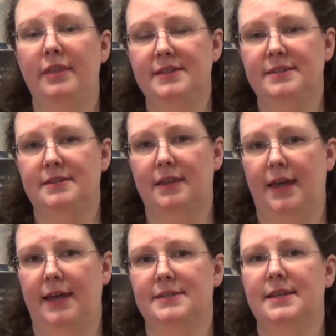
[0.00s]
this is the
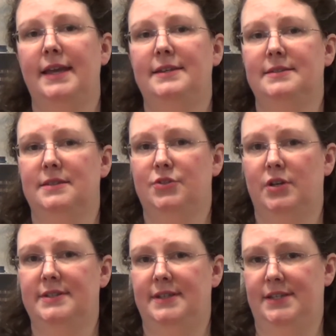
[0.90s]
case, it is the
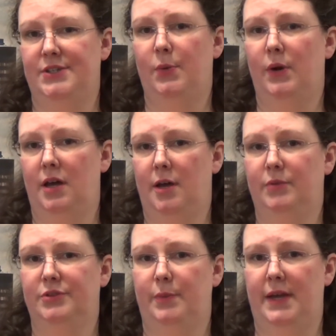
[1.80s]
trustees who are
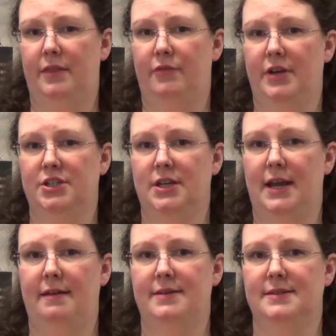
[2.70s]
liable to pay the French
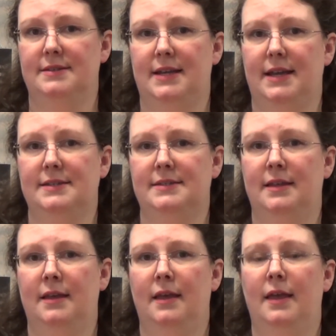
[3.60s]
inheritance tax.
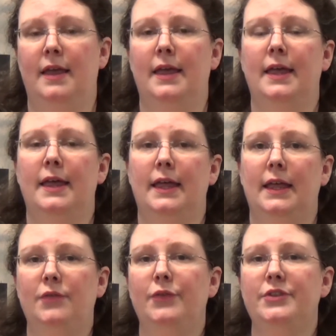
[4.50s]

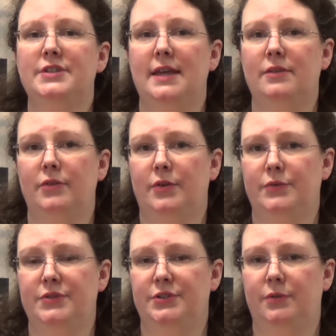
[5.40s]
If on the death of the
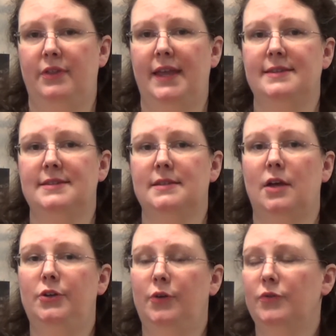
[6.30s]
constituent the assets
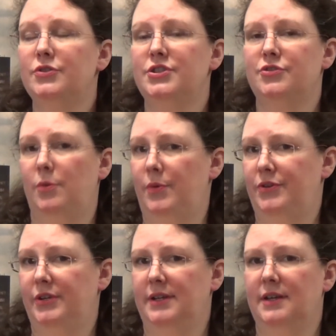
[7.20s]
are not
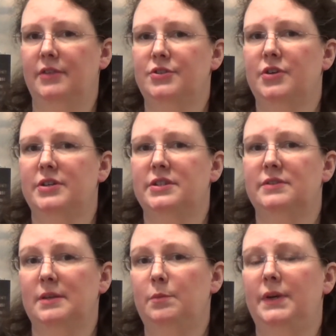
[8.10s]
distributed and the trust
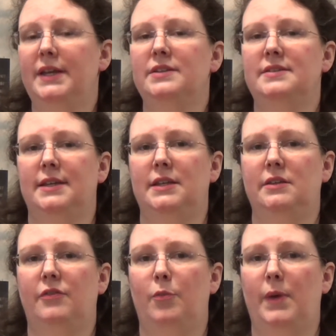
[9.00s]
simply
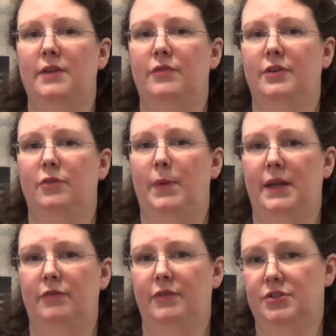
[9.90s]
continues for the benefit of the
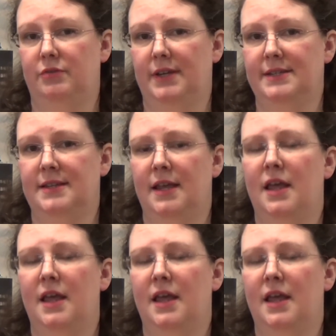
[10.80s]
beneficiaries,